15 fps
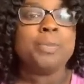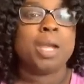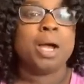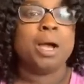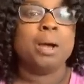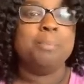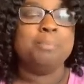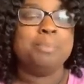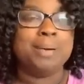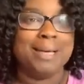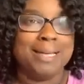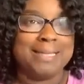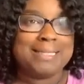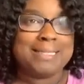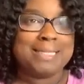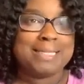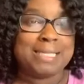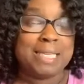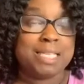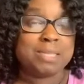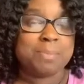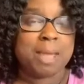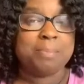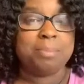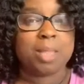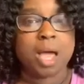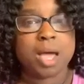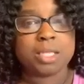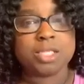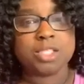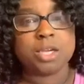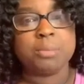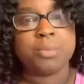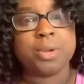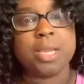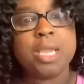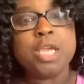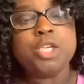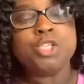But this is my blog summary.